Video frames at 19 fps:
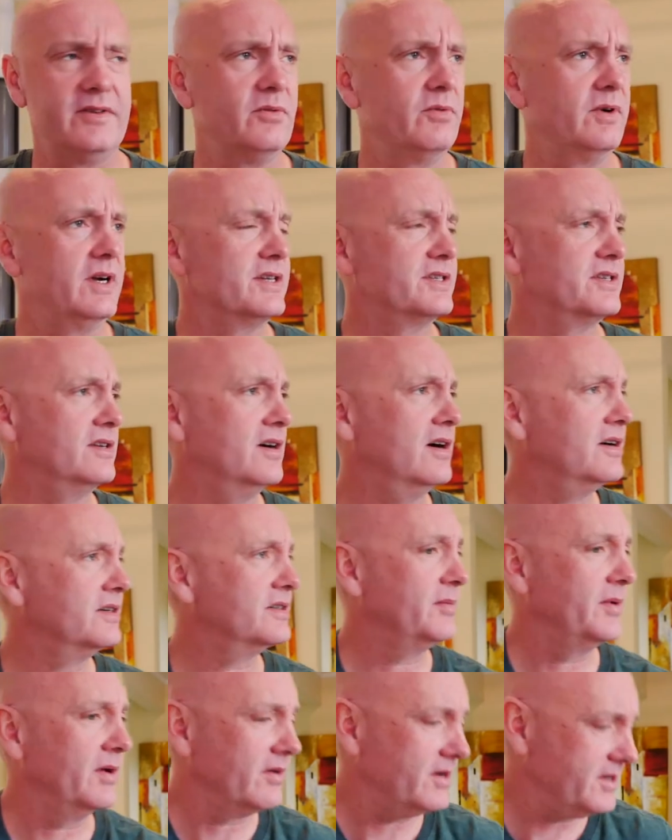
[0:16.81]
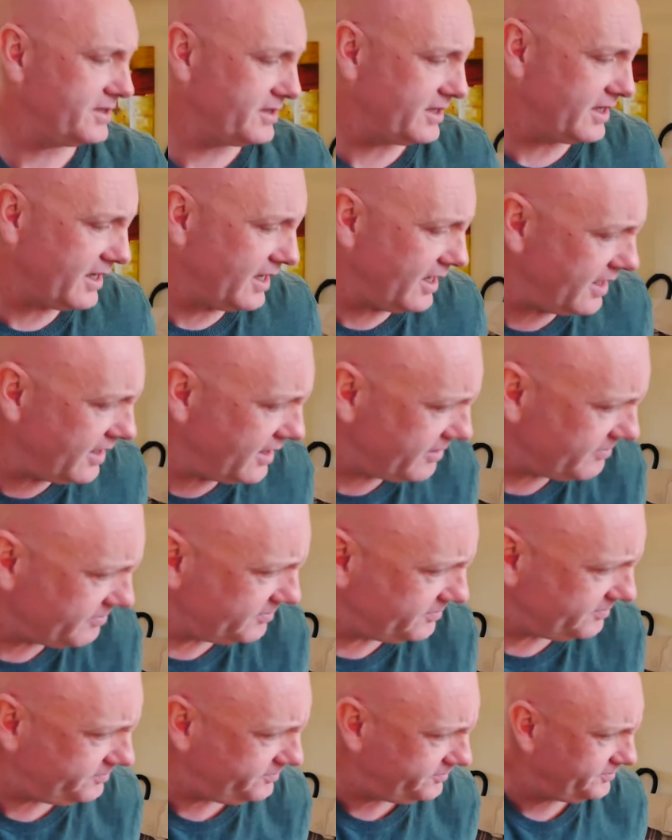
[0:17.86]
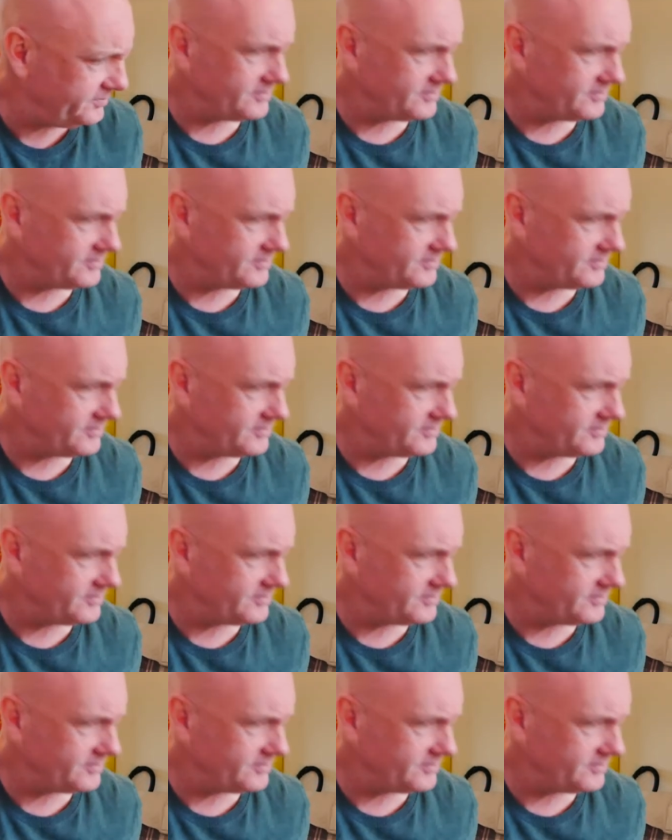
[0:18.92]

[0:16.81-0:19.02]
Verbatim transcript: know where to start, to be honest. Um,